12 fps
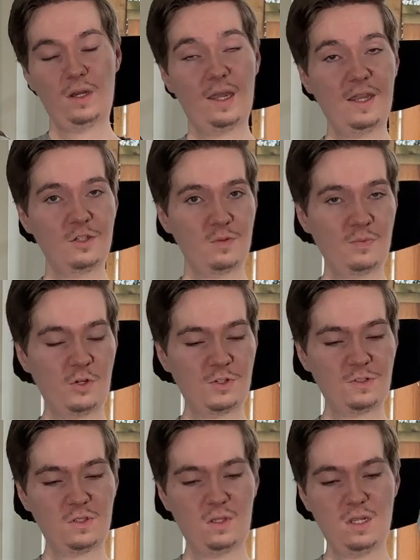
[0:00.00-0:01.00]
I do
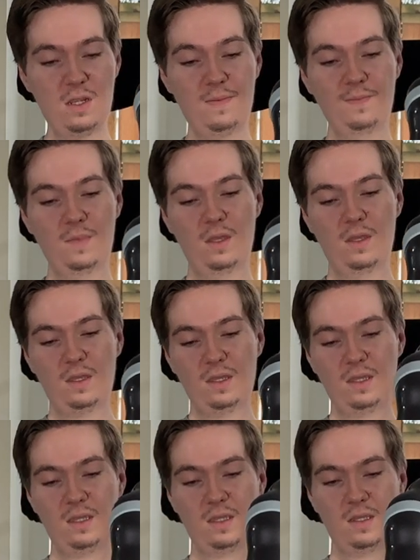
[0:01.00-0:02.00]
personally
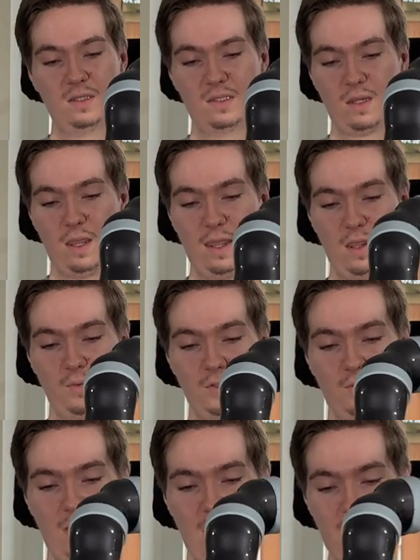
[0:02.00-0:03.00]
is I would
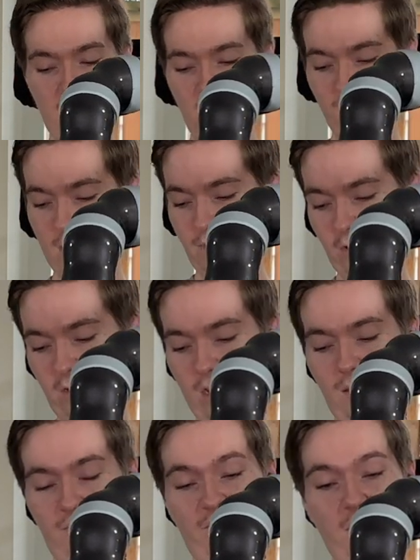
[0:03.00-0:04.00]
grab this paper
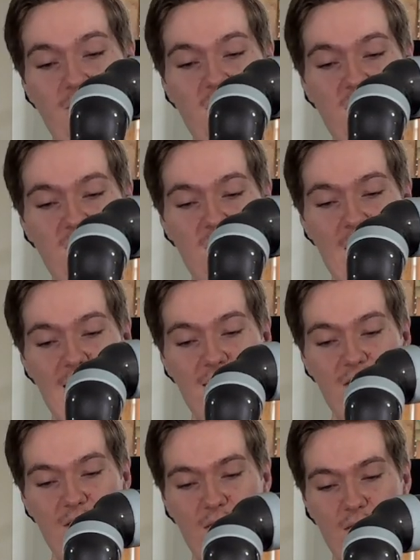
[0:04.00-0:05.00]
cup from the
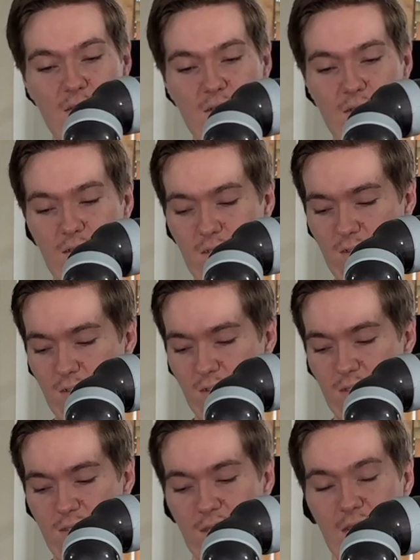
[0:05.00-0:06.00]
side
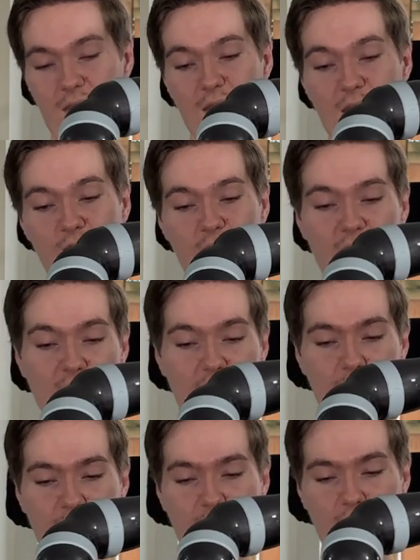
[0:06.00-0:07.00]
like a drinking
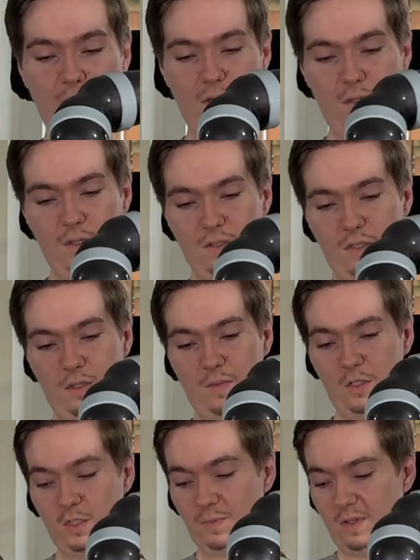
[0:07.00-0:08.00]
cup. So let me
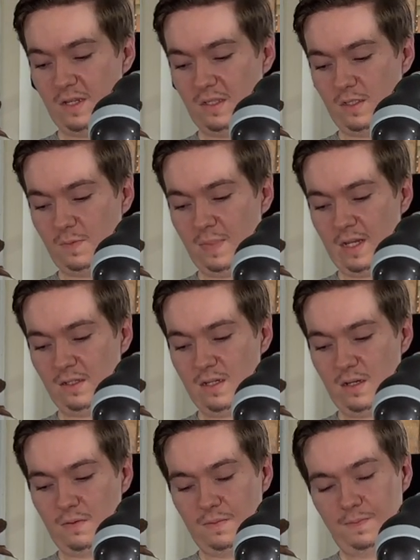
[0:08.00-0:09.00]
just place this back down.